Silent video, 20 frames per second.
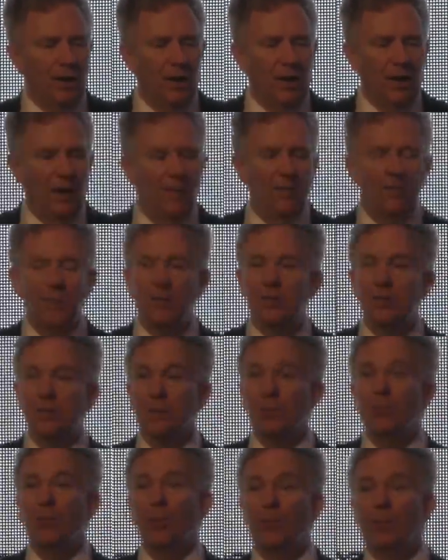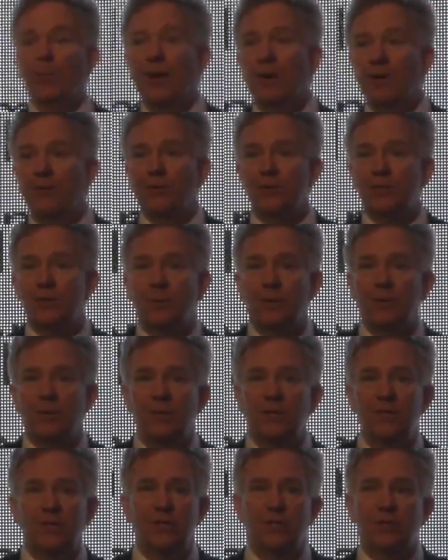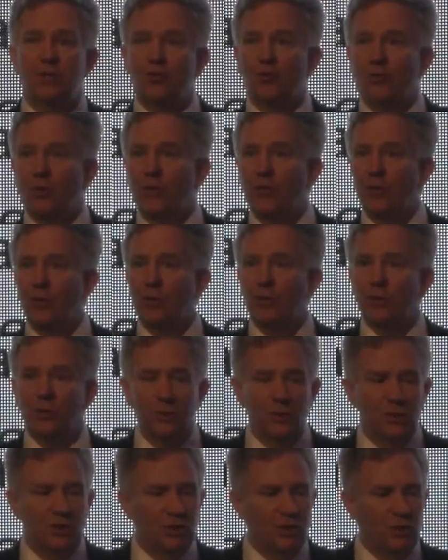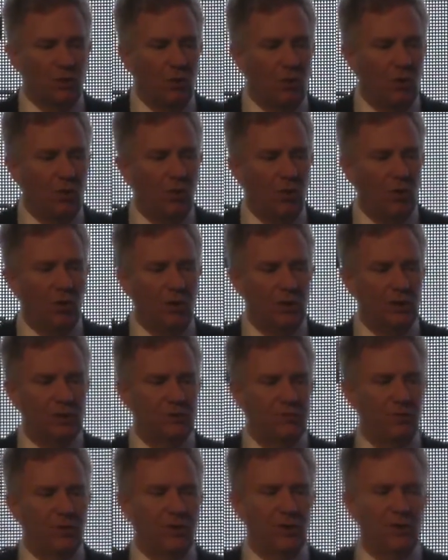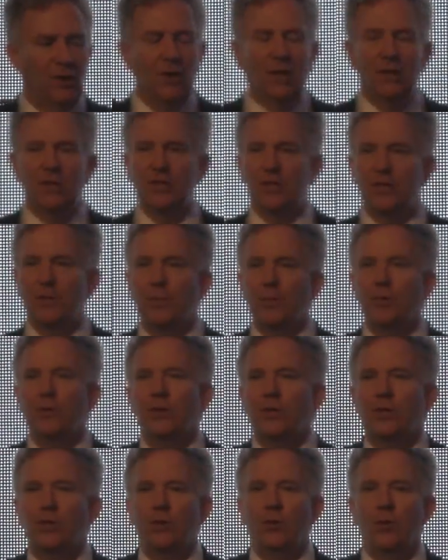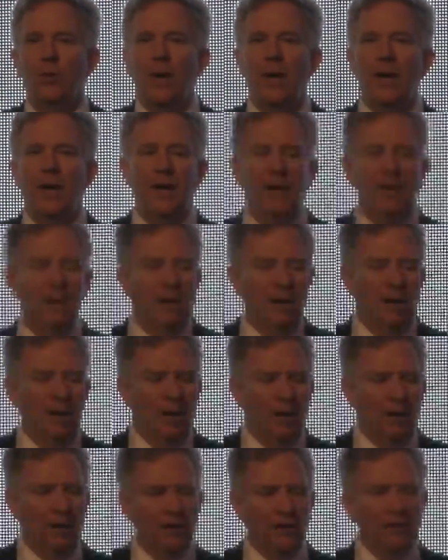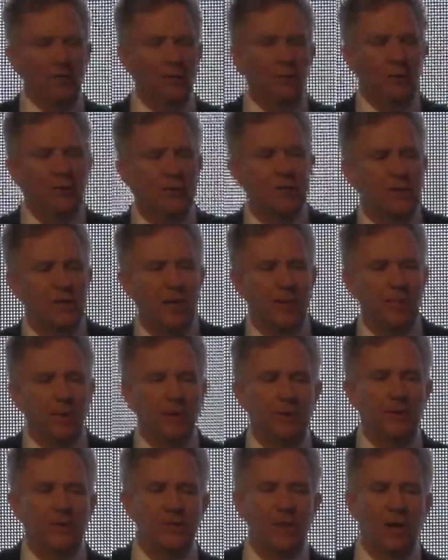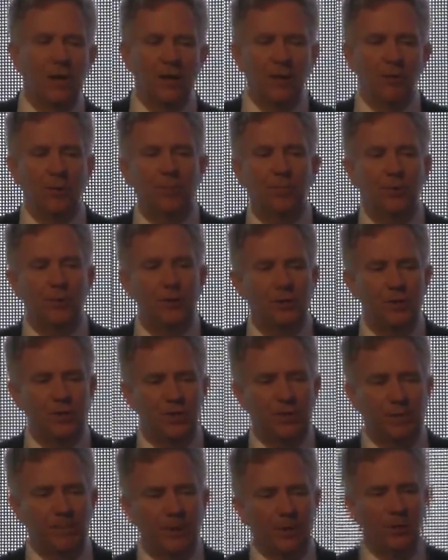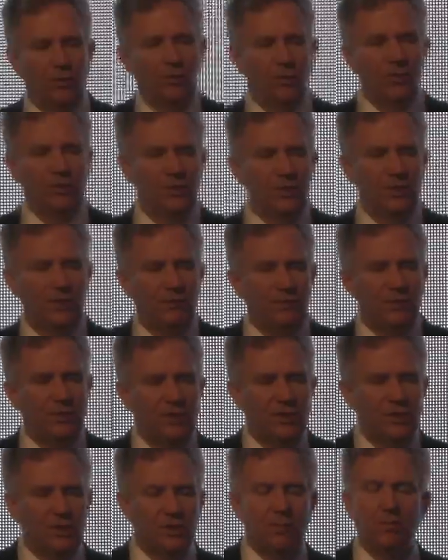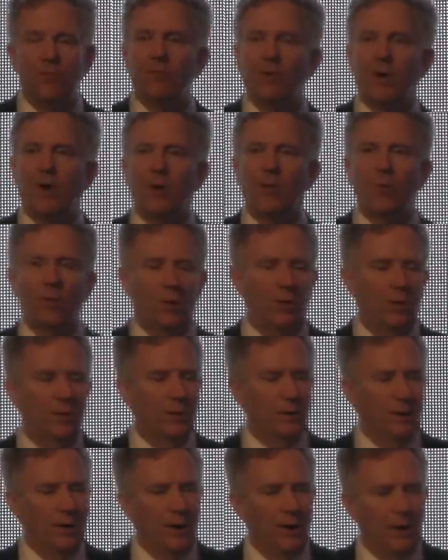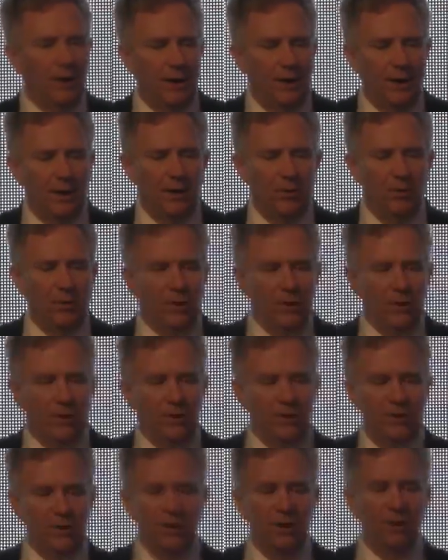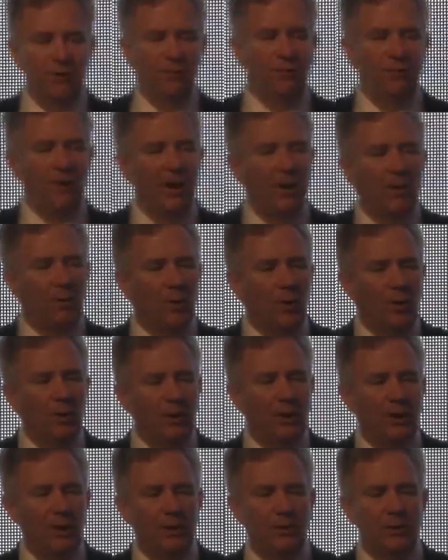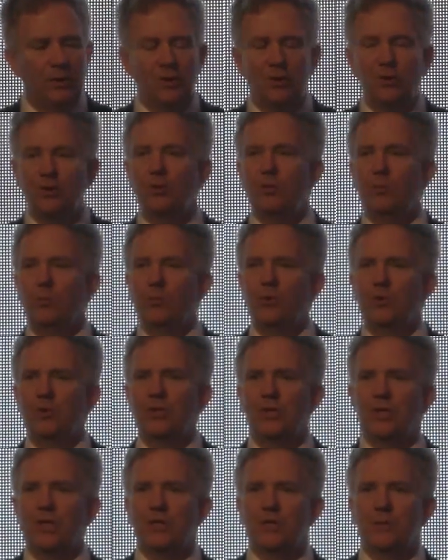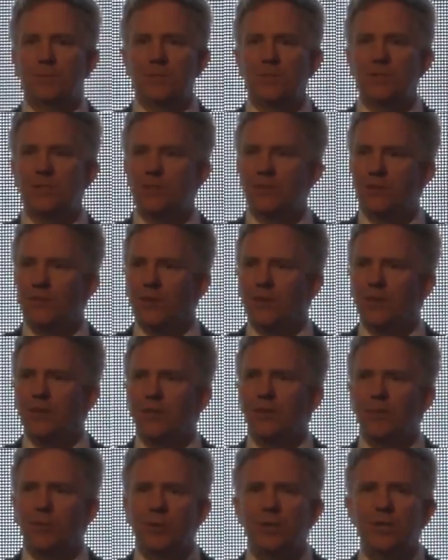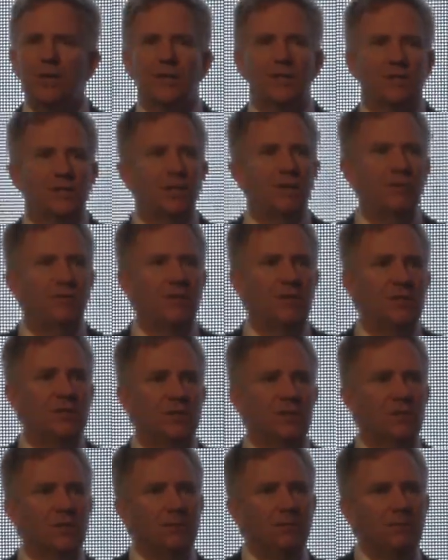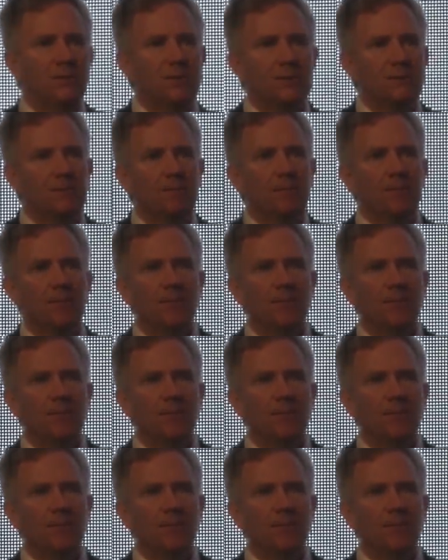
Um, there's some real benefits with this. It's trivial to install, it's very simple to QA. I'll give you an example of this. Honeywell produces something called the Safety System Firewall. Now, this little firewall here is designed specifically to protect safety systems.